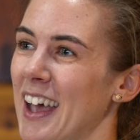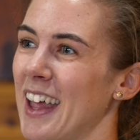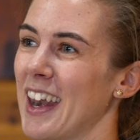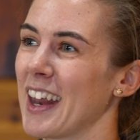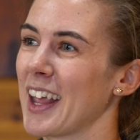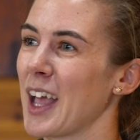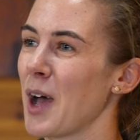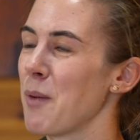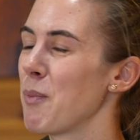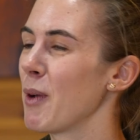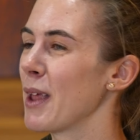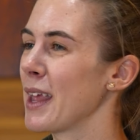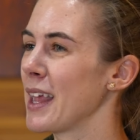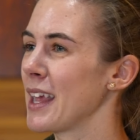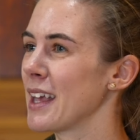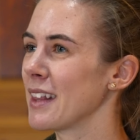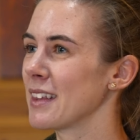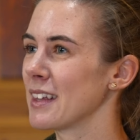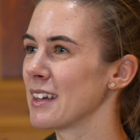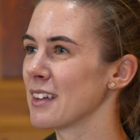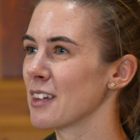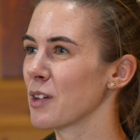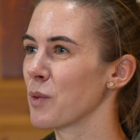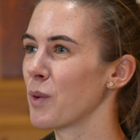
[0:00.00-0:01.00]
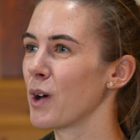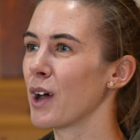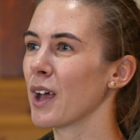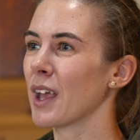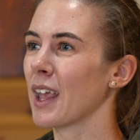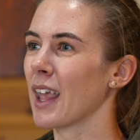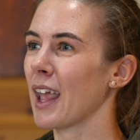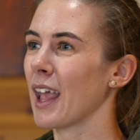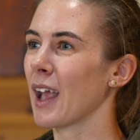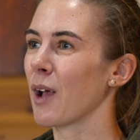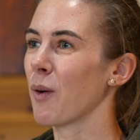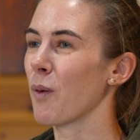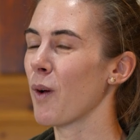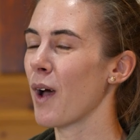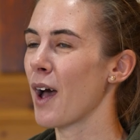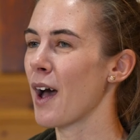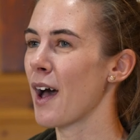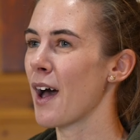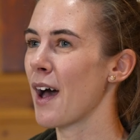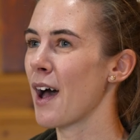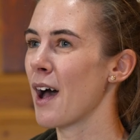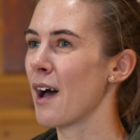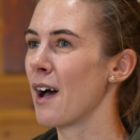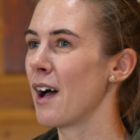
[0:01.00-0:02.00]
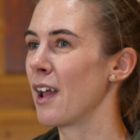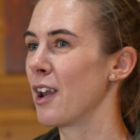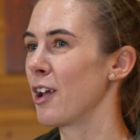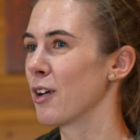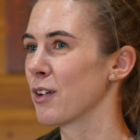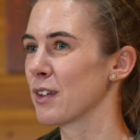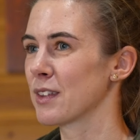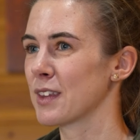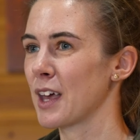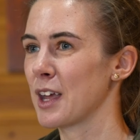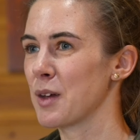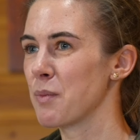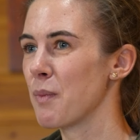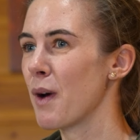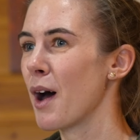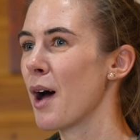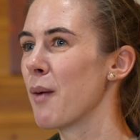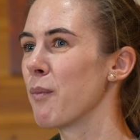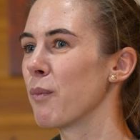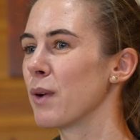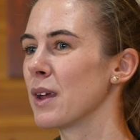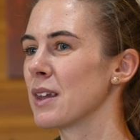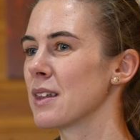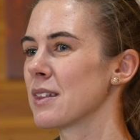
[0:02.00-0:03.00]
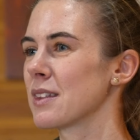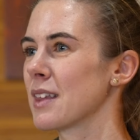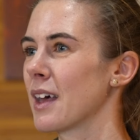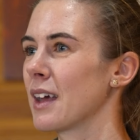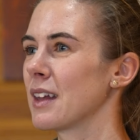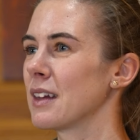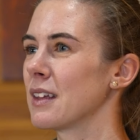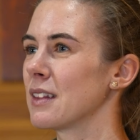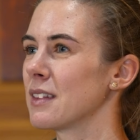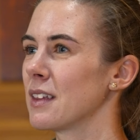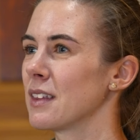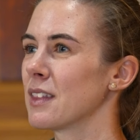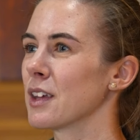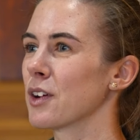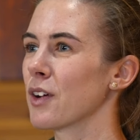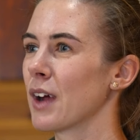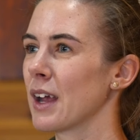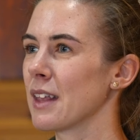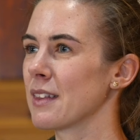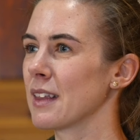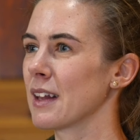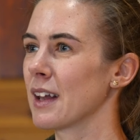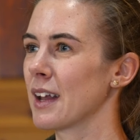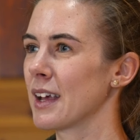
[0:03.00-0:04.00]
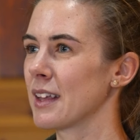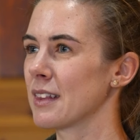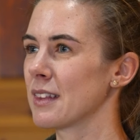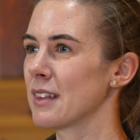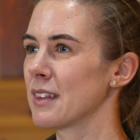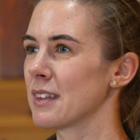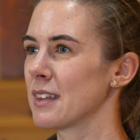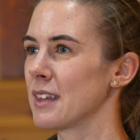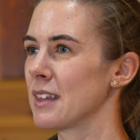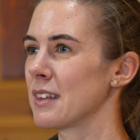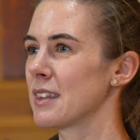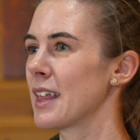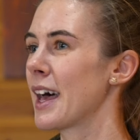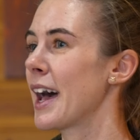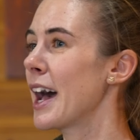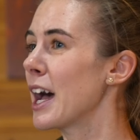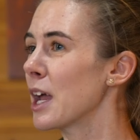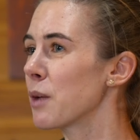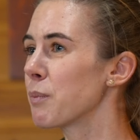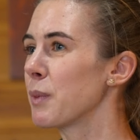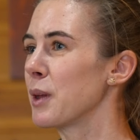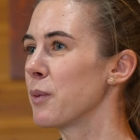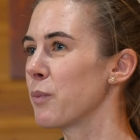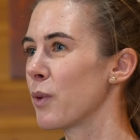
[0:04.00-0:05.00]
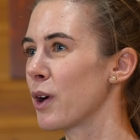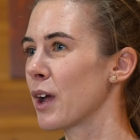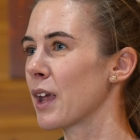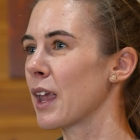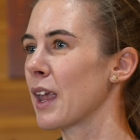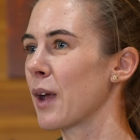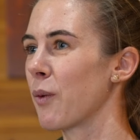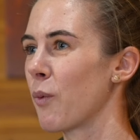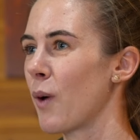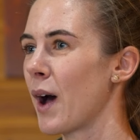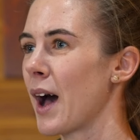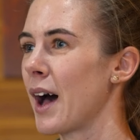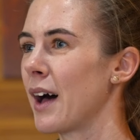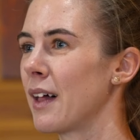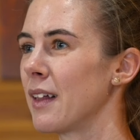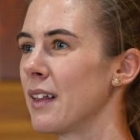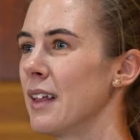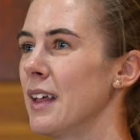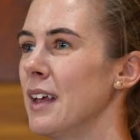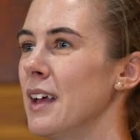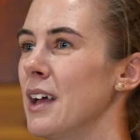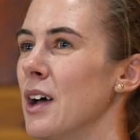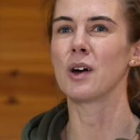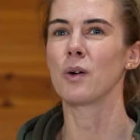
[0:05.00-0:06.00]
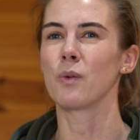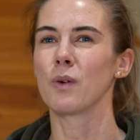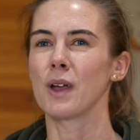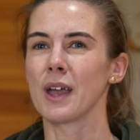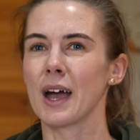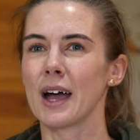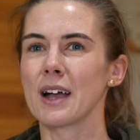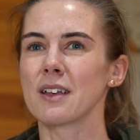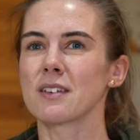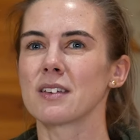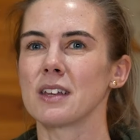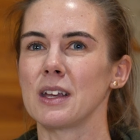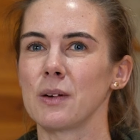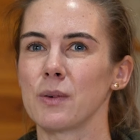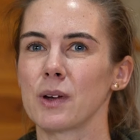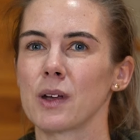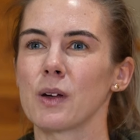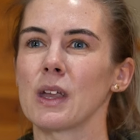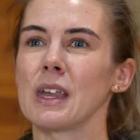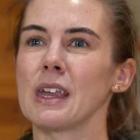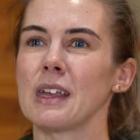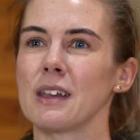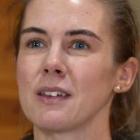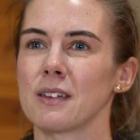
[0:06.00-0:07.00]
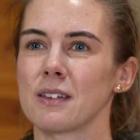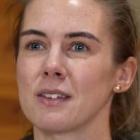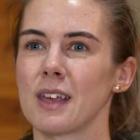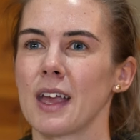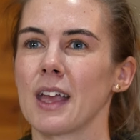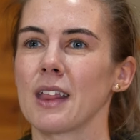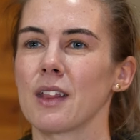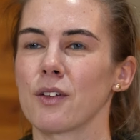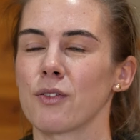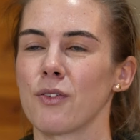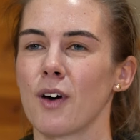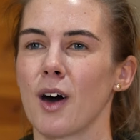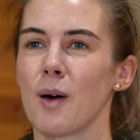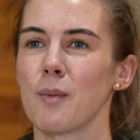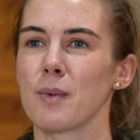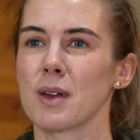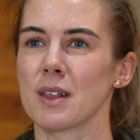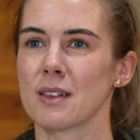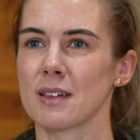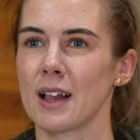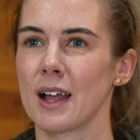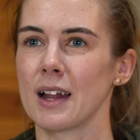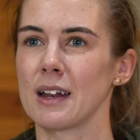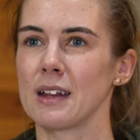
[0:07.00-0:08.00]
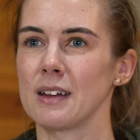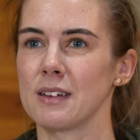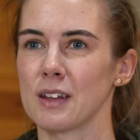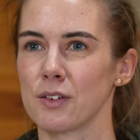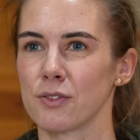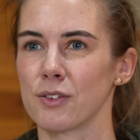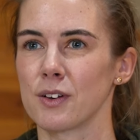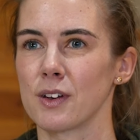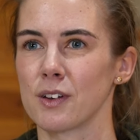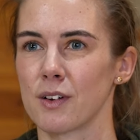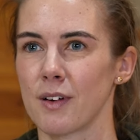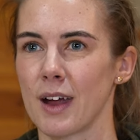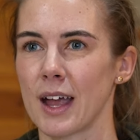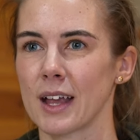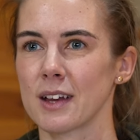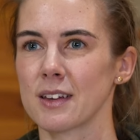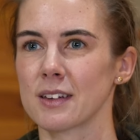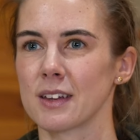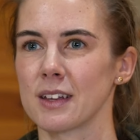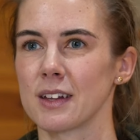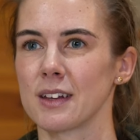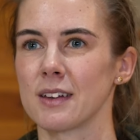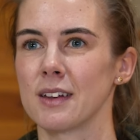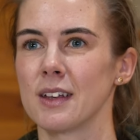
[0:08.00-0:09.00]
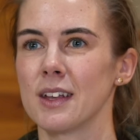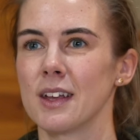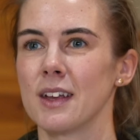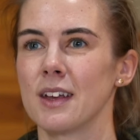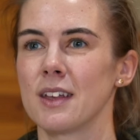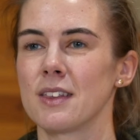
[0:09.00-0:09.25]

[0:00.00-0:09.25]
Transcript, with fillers: And a couple of years into working uh, alongside mum, we decided that the grazing licenses that had been working well, we actually were keen to take the farm in a slightly different direction.